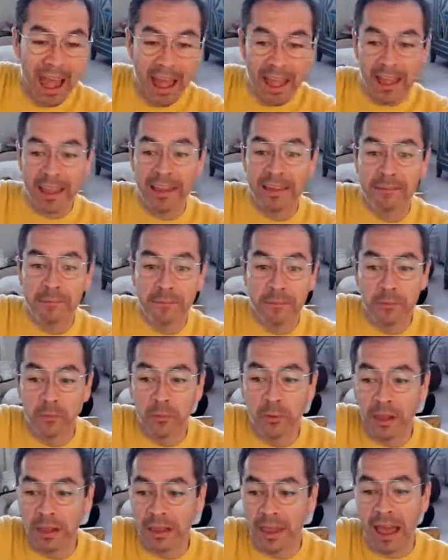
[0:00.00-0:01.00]
I am
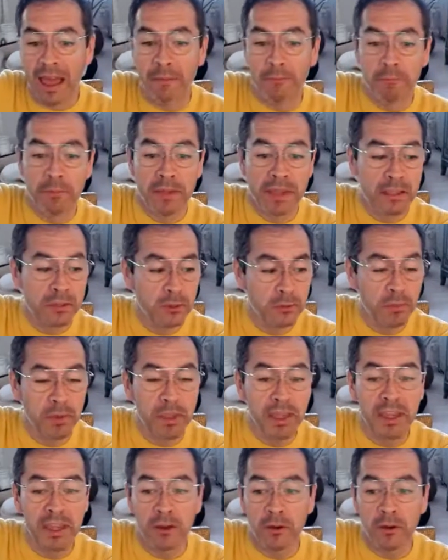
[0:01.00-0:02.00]
really happy to
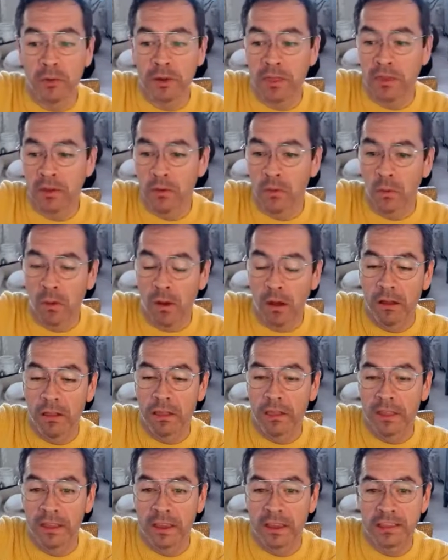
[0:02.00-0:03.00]
be here with you
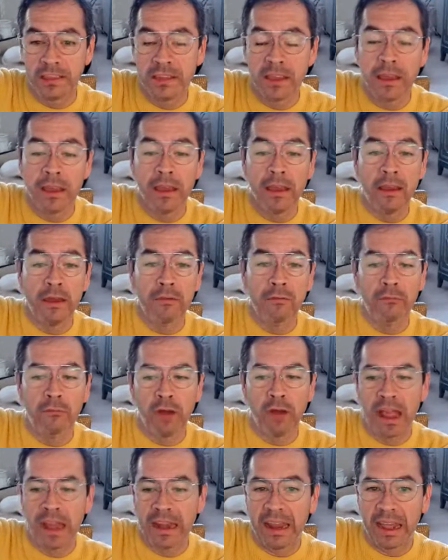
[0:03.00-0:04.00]
on this
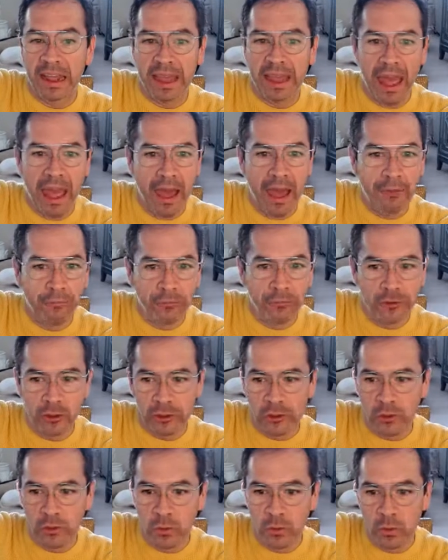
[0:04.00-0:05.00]
Friday
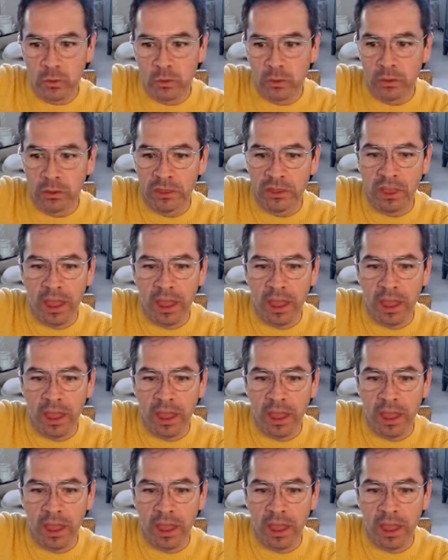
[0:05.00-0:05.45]
afternoon.